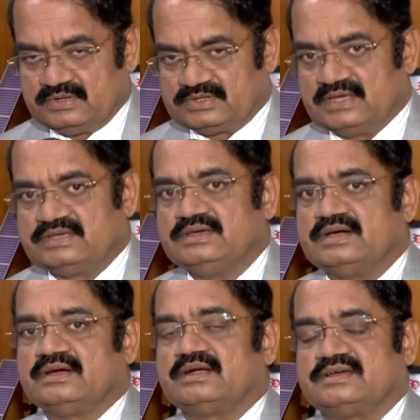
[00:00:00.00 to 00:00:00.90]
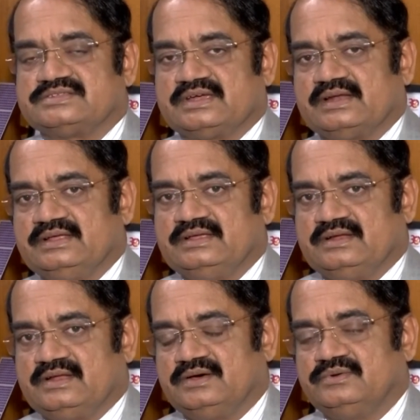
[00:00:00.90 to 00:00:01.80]
taking ahead
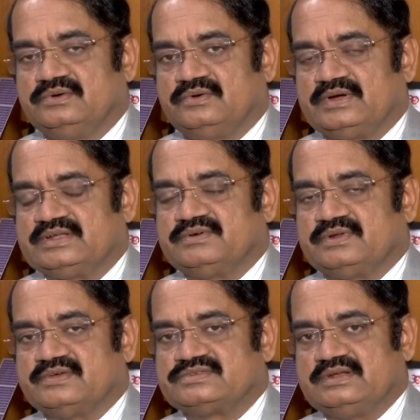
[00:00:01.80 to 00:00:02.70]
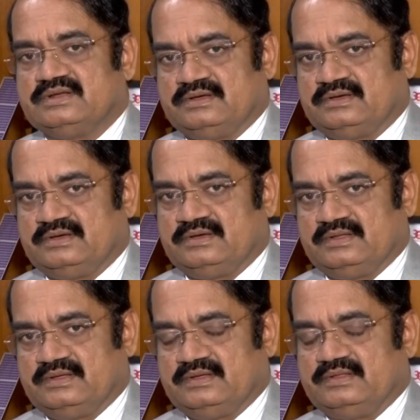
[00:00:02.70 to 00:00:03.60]
logically, now whatever we have seen
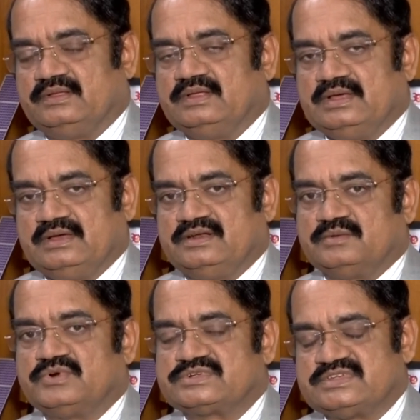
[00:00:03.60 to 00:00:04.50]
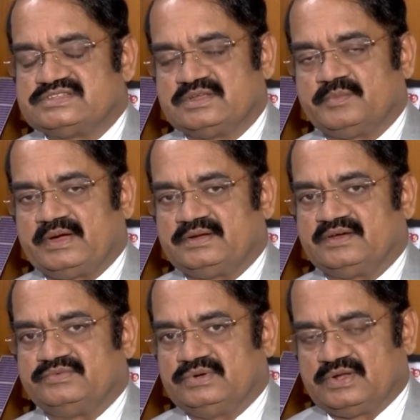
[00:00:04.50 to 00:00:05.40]
in remote sensing point
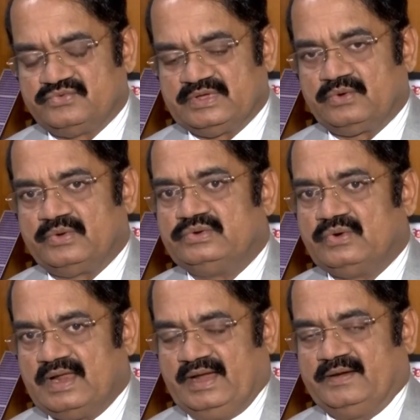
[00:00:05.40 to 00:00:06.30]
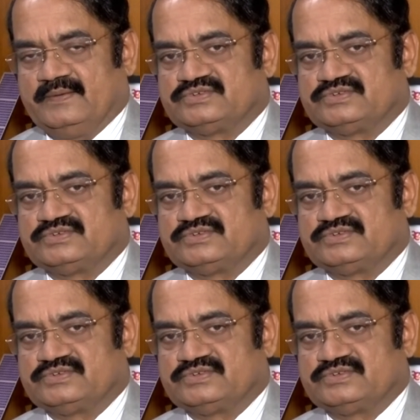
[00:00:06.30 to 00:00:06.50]
of view, now we are going to land.